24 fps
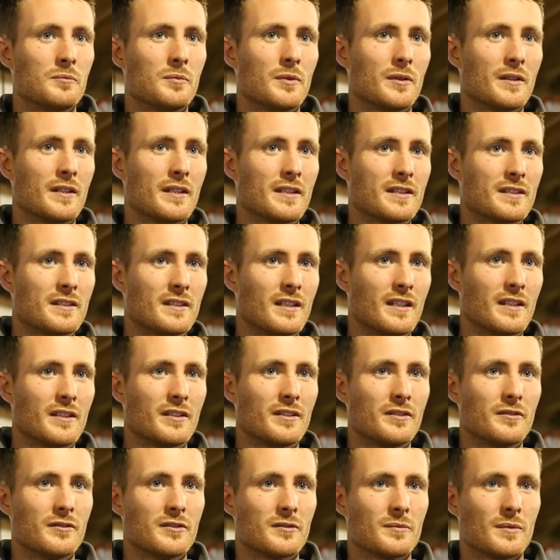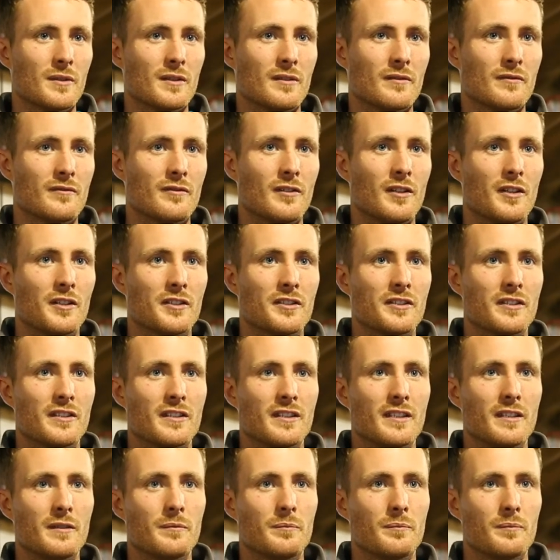but it's not usable,
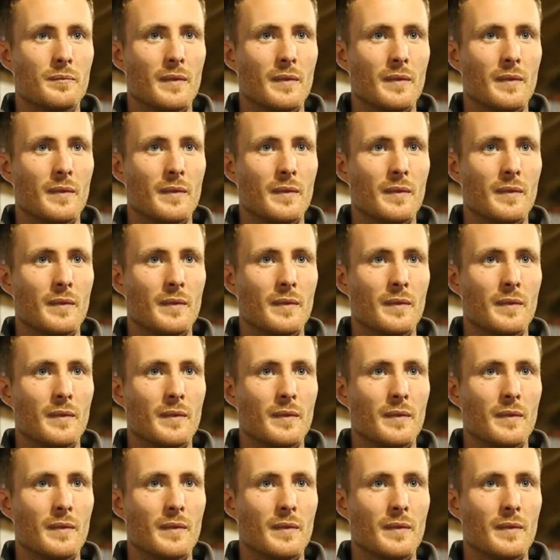unfortunately.